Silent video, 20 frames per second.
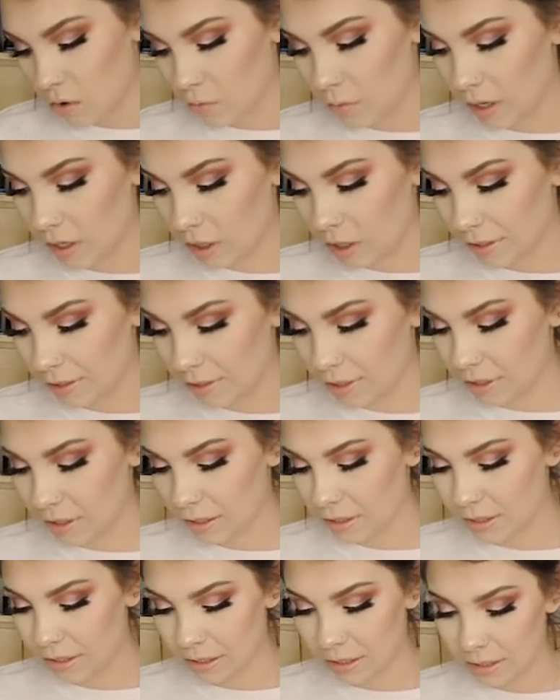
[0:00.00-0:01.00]
which is
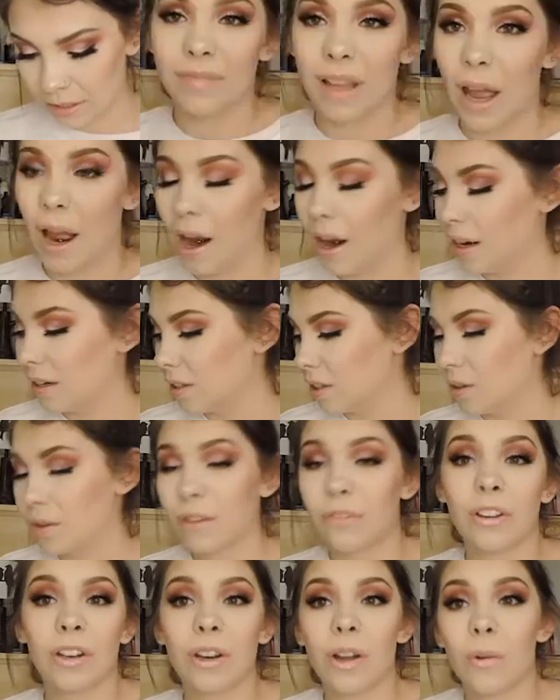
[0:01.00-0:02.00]
just, I
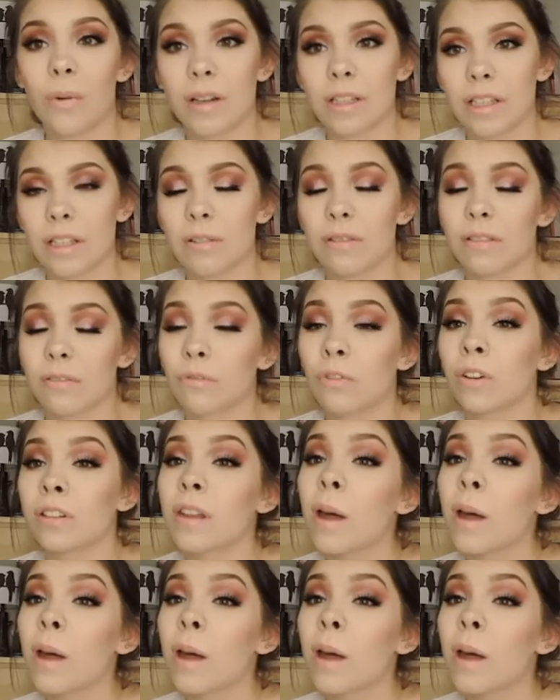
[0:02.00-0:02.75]
don't even know what to use it for.